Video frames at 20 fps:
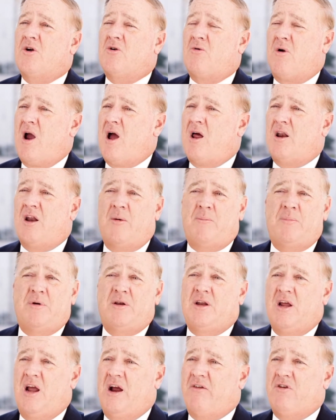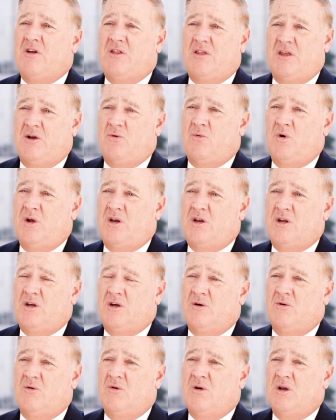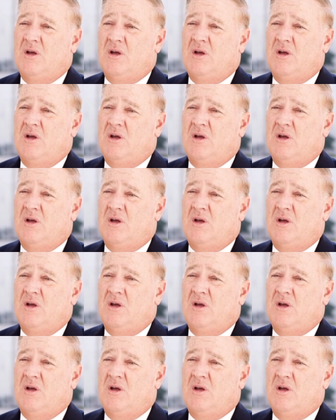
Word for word: ground up into everything we do.